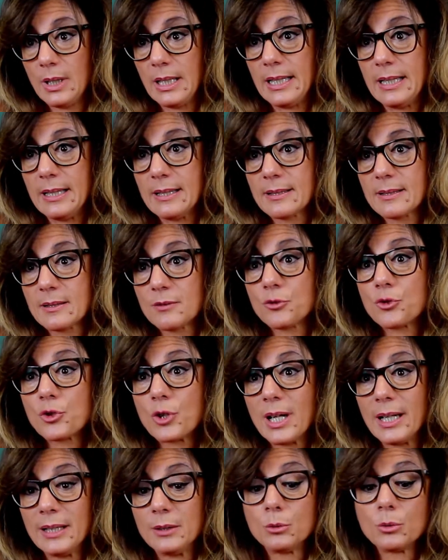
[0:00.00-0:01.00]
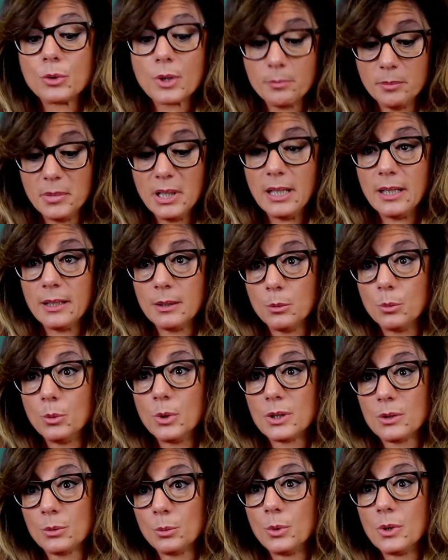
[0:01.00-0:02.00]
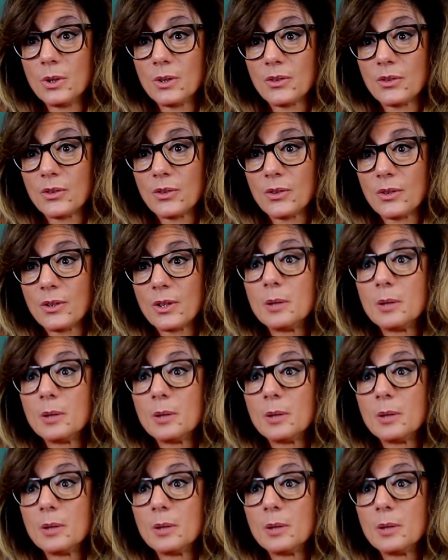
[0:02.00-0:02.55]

is try to rebuild what was